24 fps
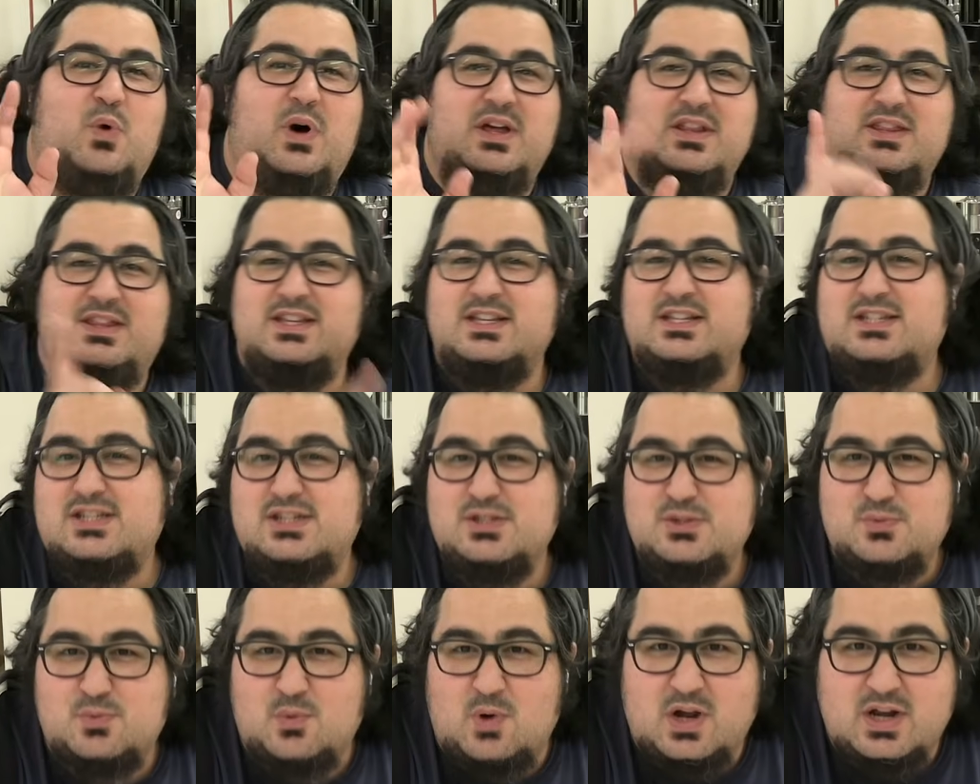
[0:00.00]
while this
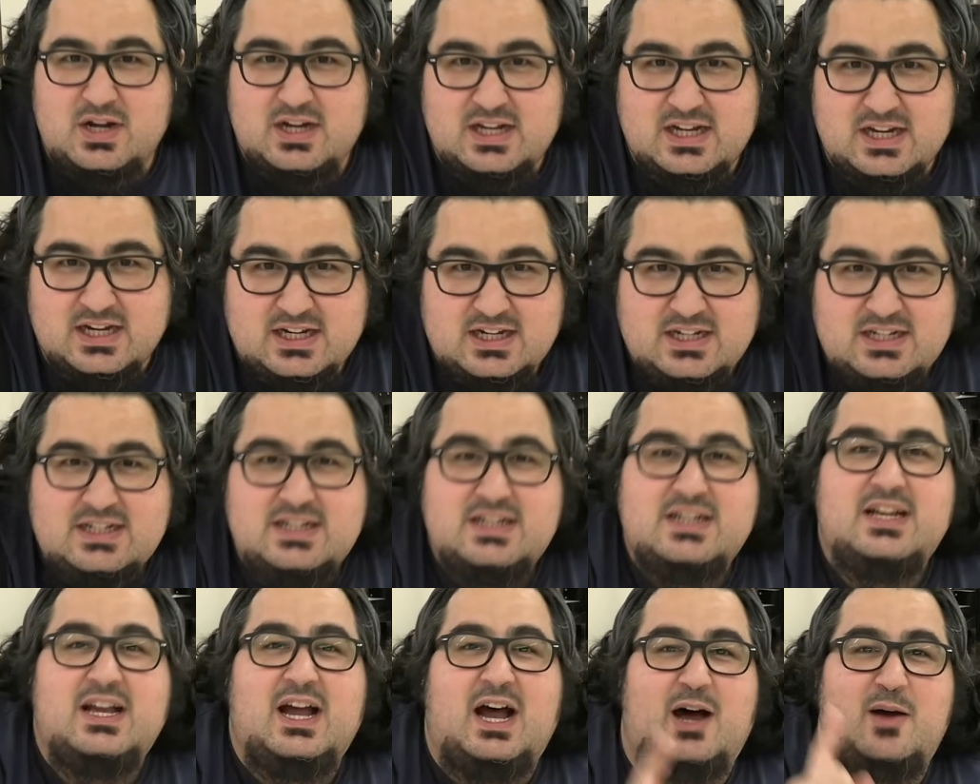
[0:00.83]
is running,
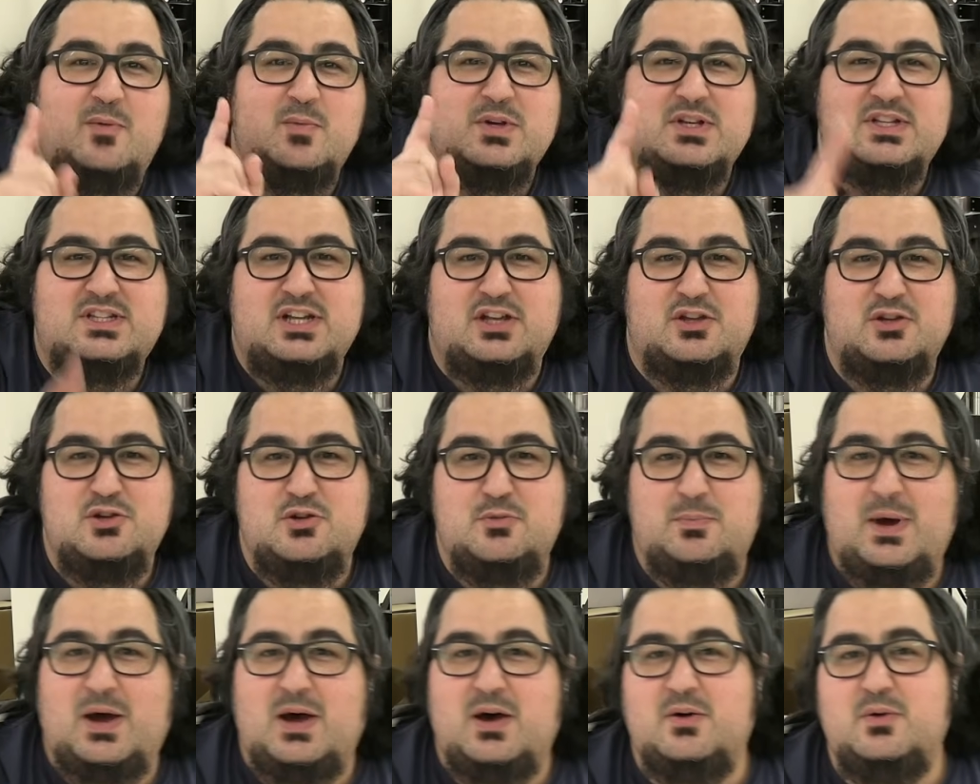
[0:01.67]
I'm gonna tell you
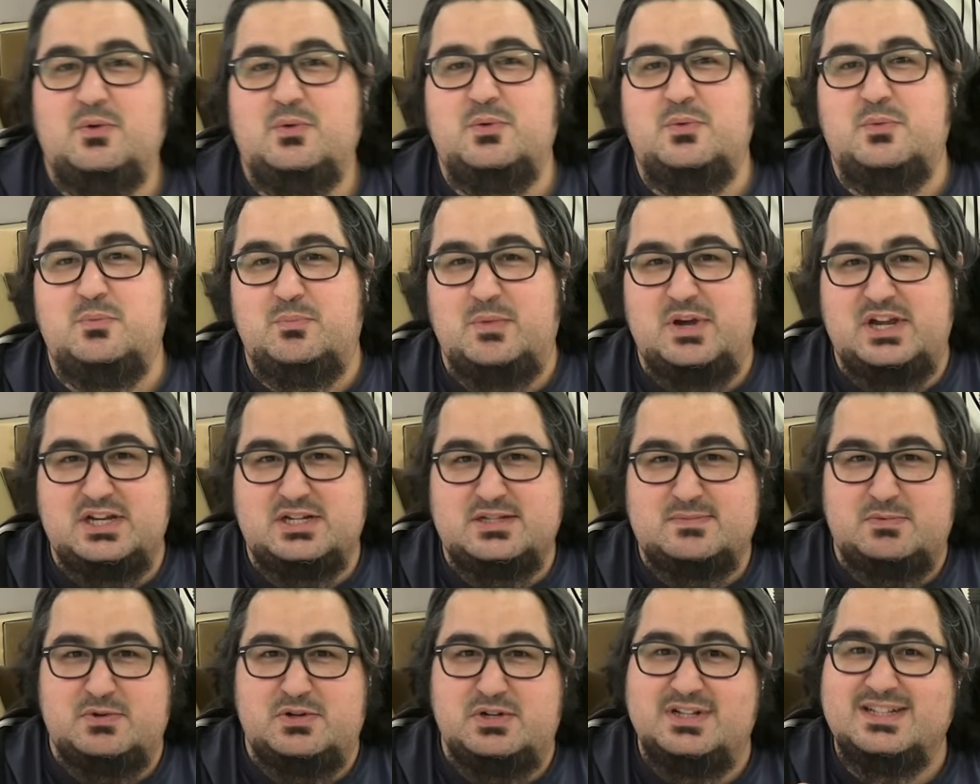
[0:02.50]
about my
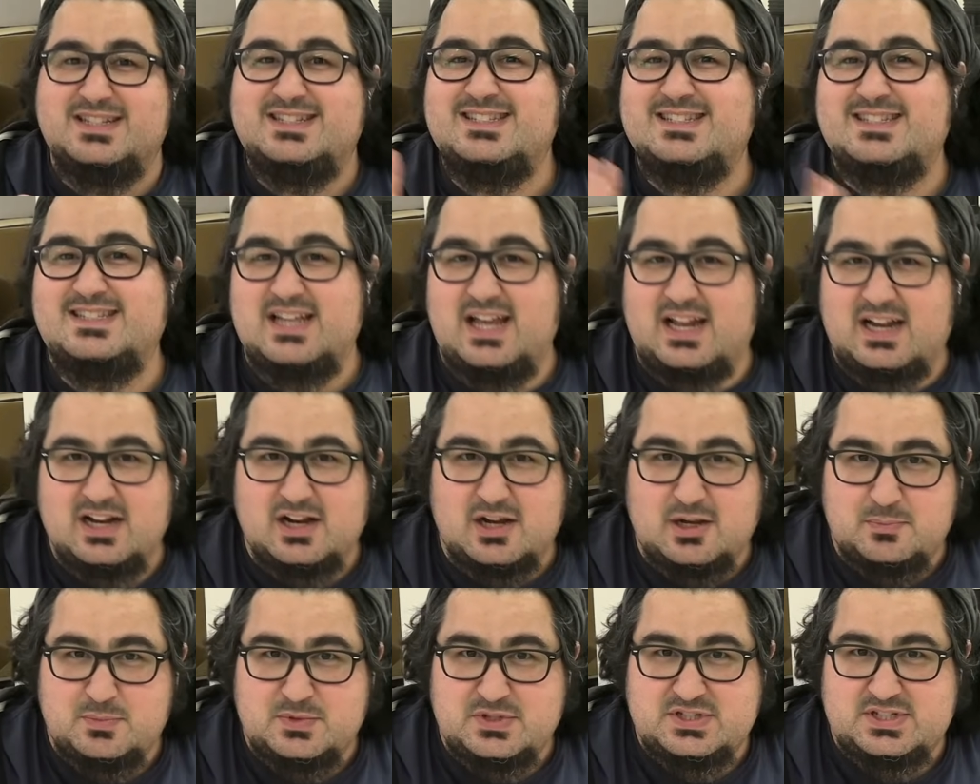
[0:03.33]
experience setting
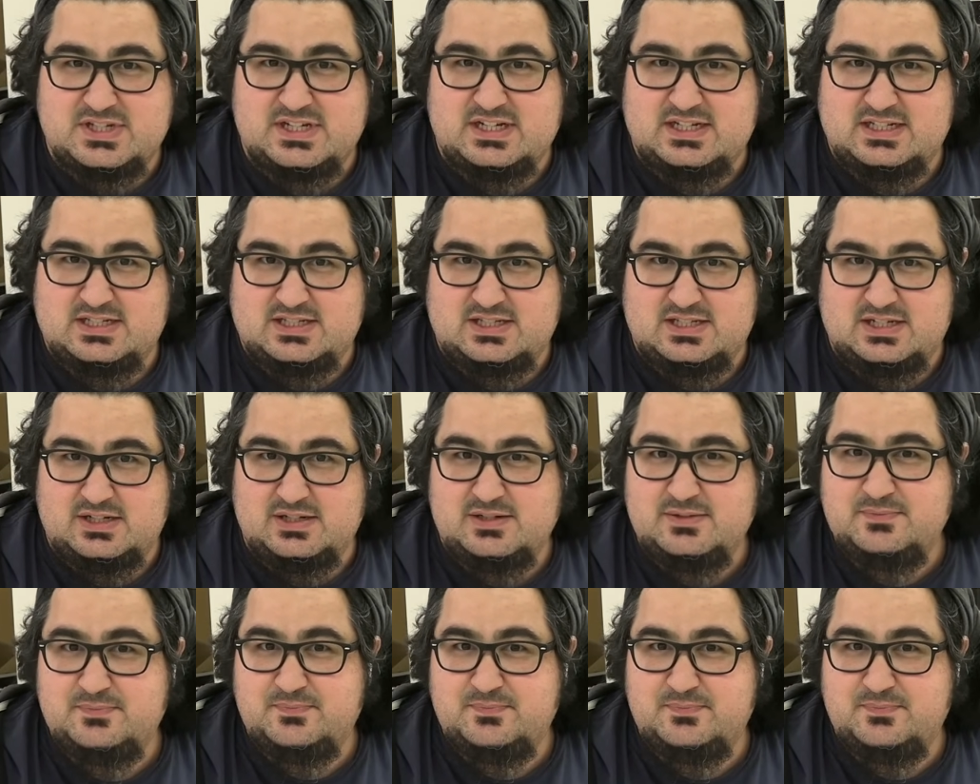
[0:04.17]
up the CNC.